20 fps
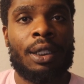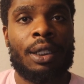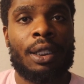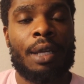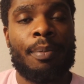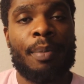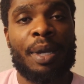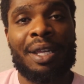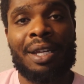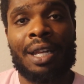
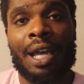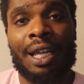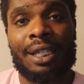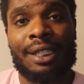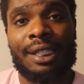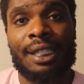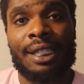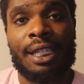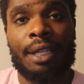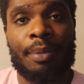They may not
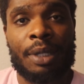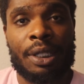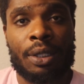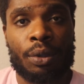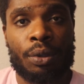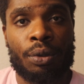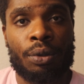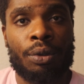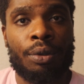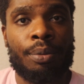seem as
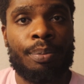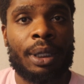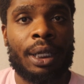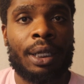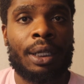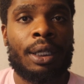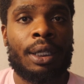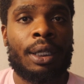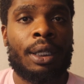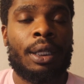cool,
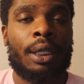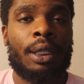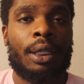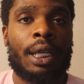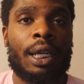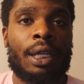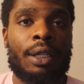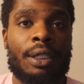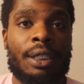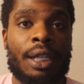but
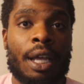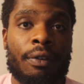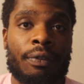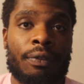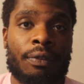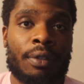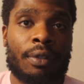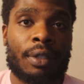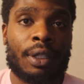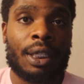they're
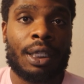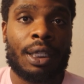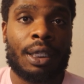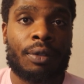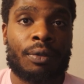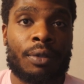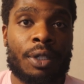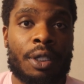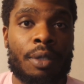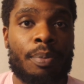definitely
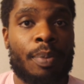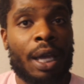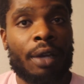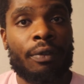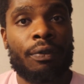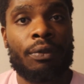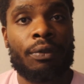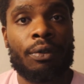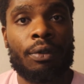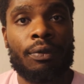
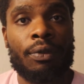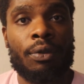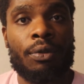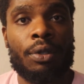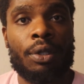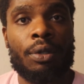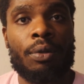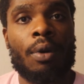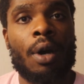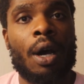respectful of who
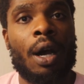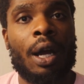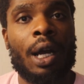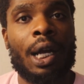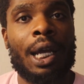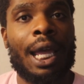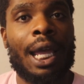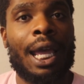you are,